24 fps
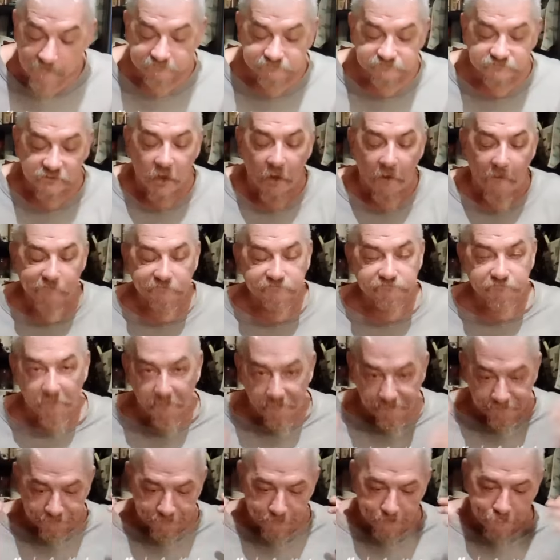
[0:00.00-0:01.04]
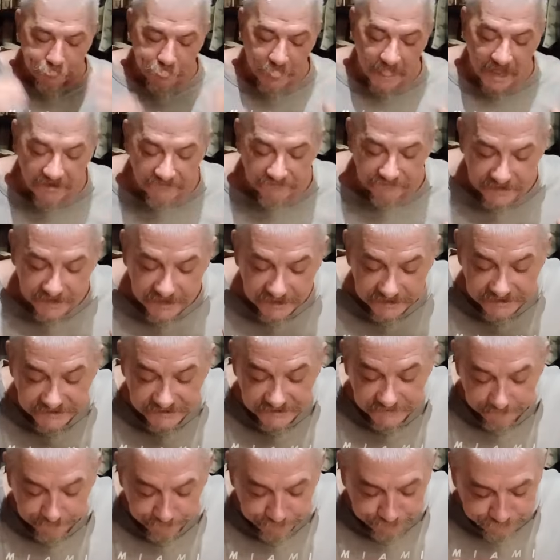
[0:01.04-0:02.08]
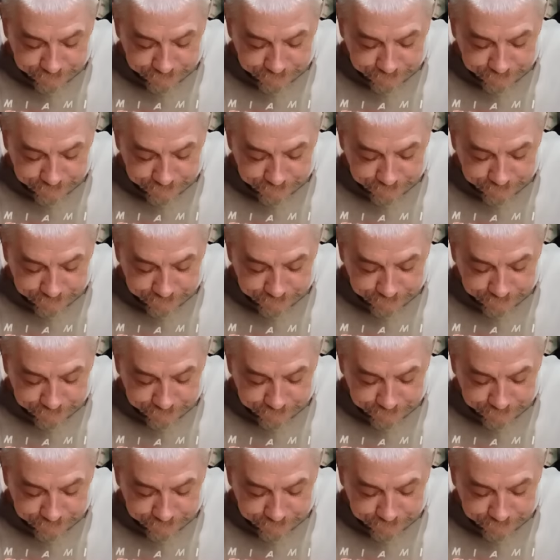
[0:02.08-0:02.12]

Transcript: So, this